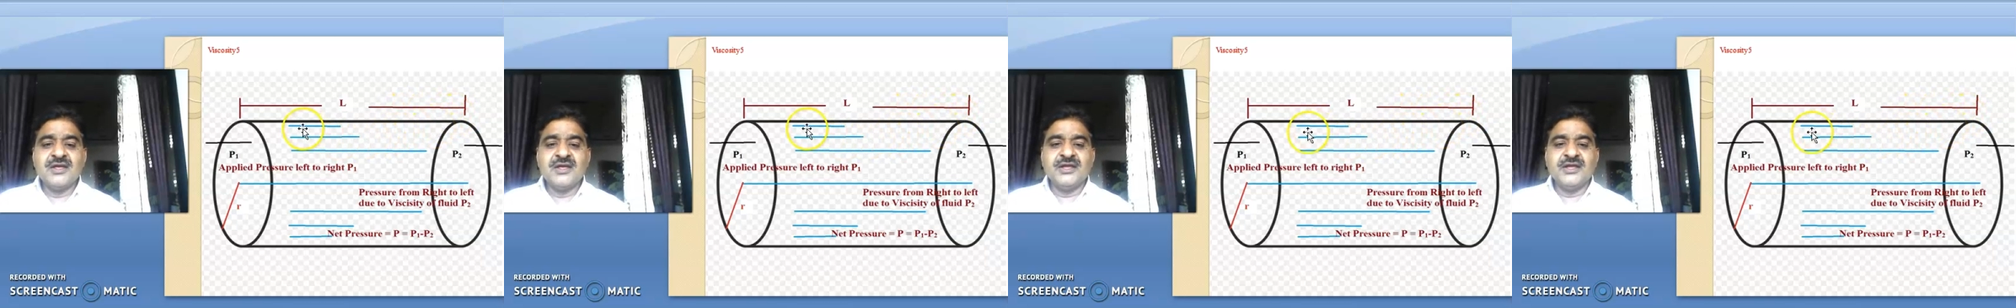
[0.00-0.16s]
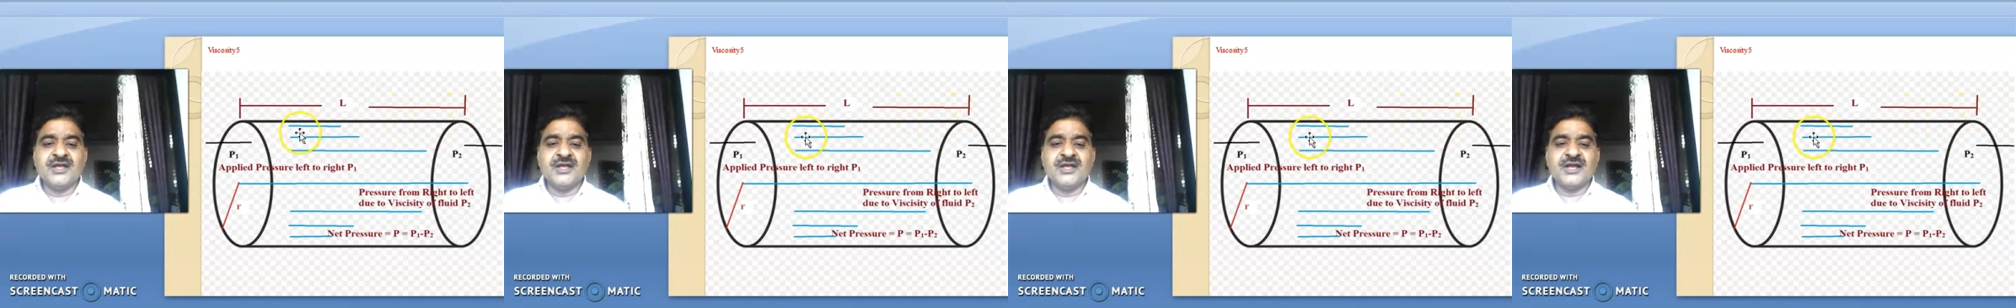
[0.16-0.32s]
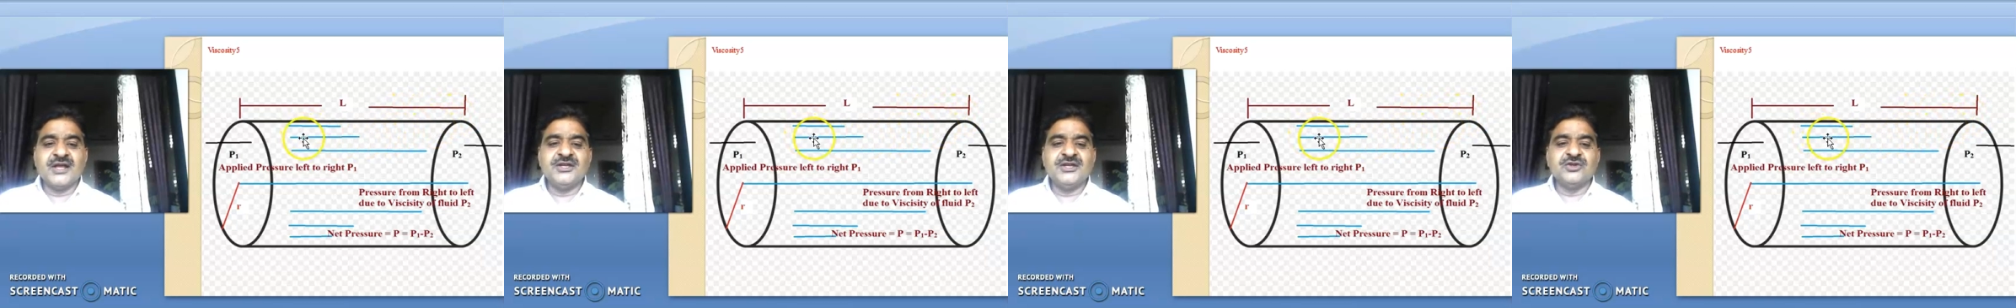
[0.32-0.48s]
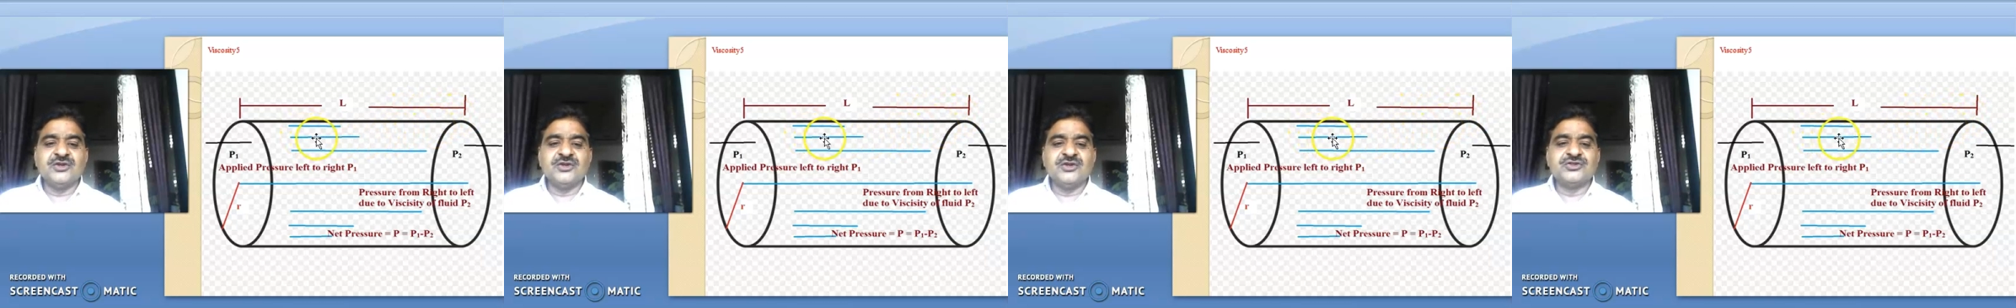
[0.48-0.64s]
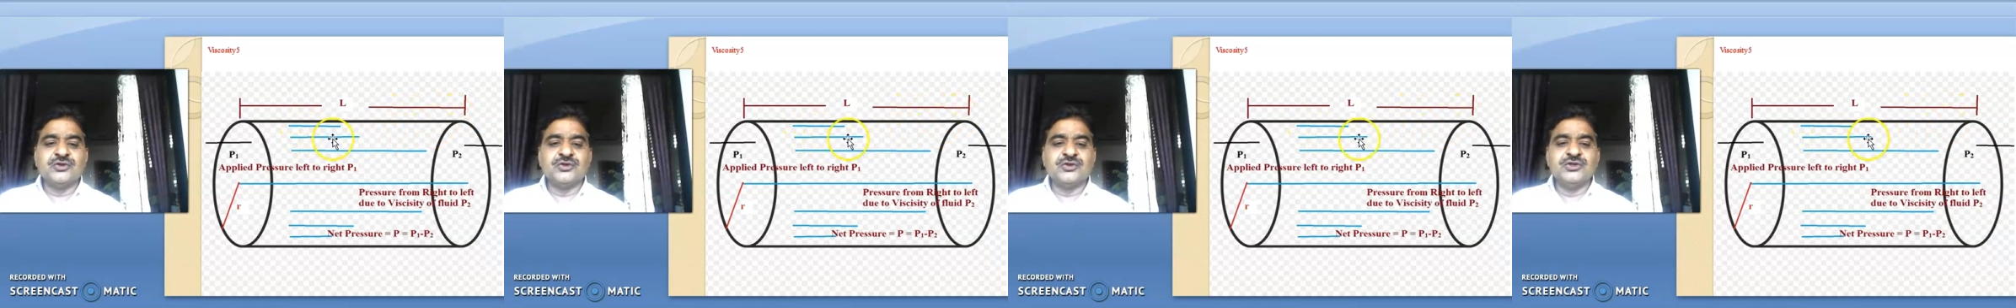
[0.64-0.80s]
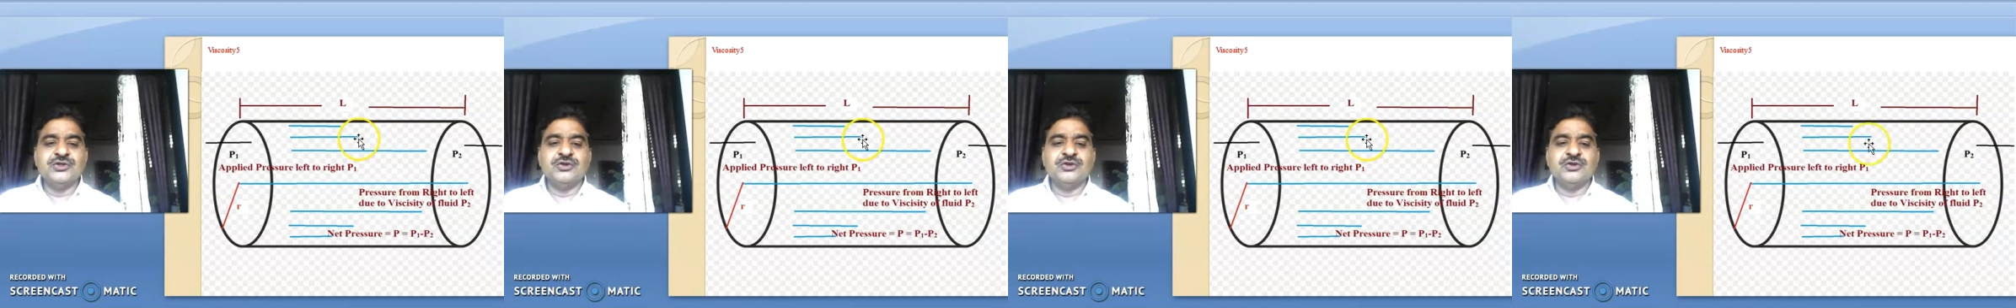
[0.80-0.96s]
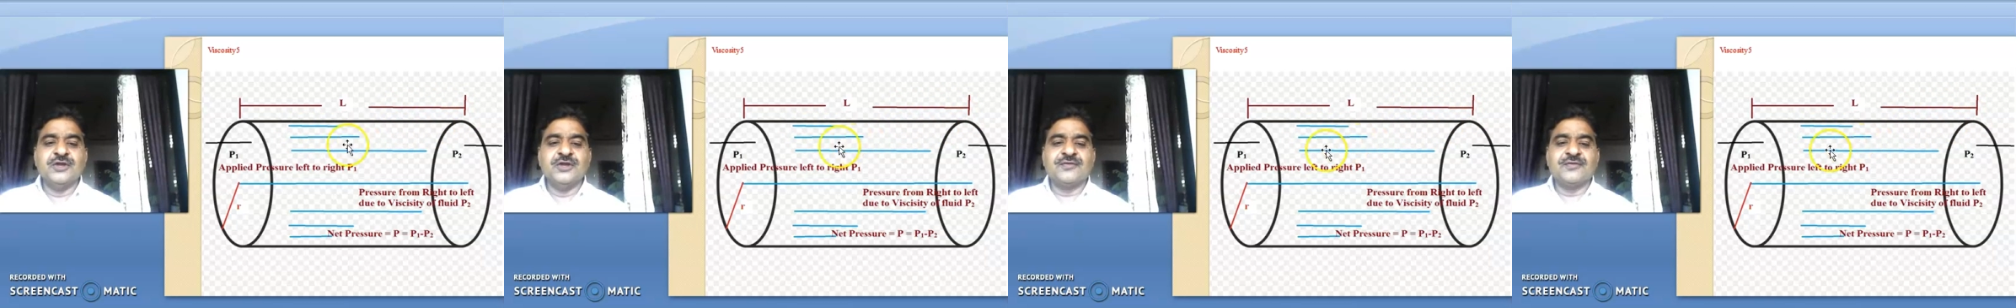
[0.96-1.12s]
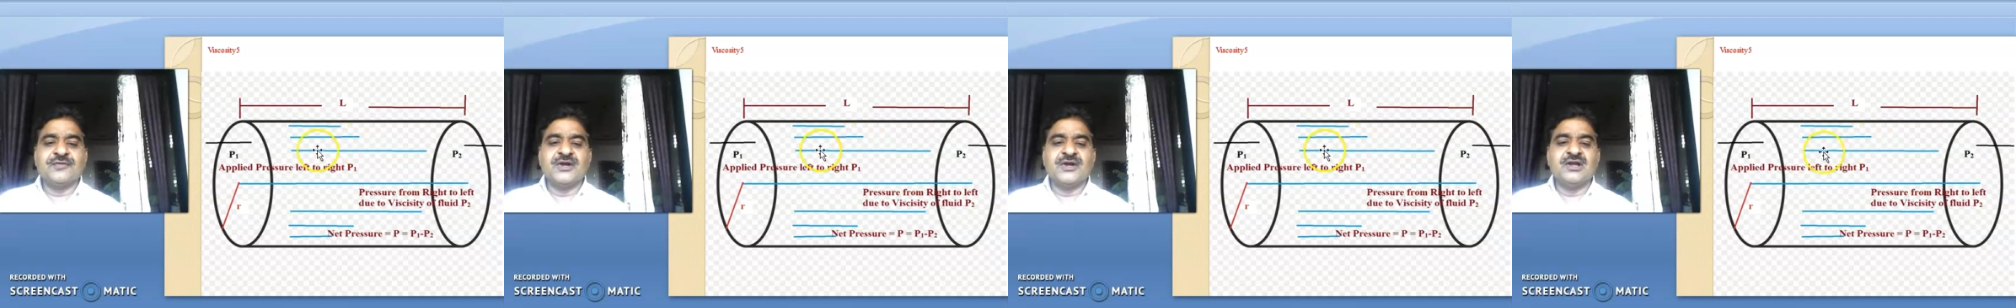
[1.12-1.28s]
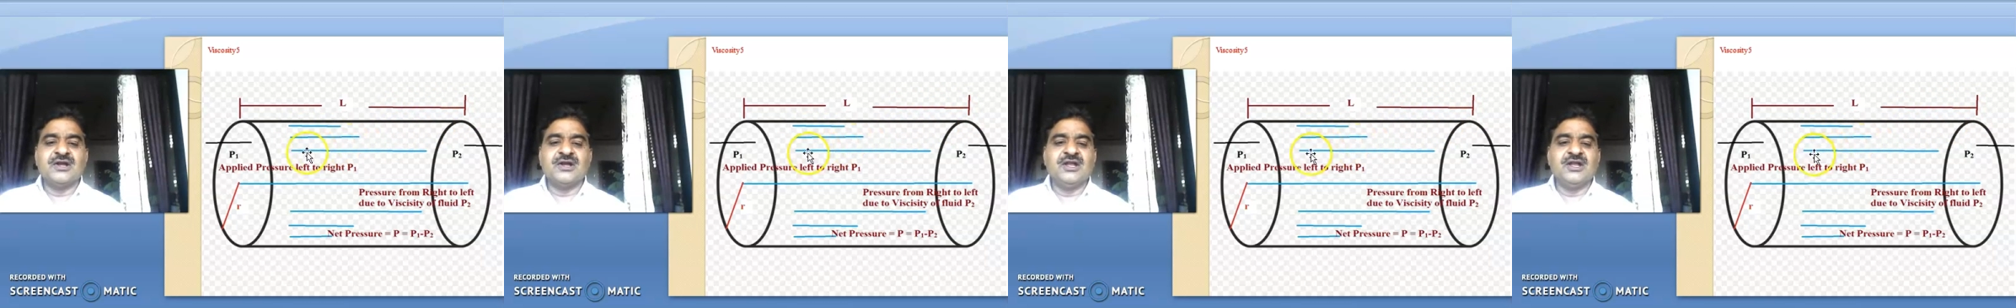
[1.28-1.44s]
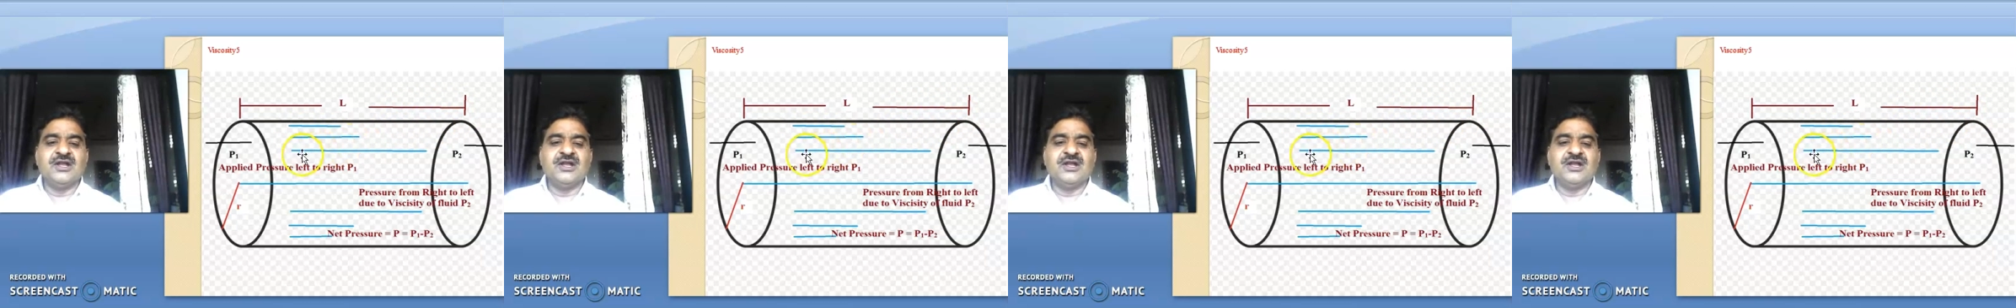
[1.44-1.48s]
Here I have shown you different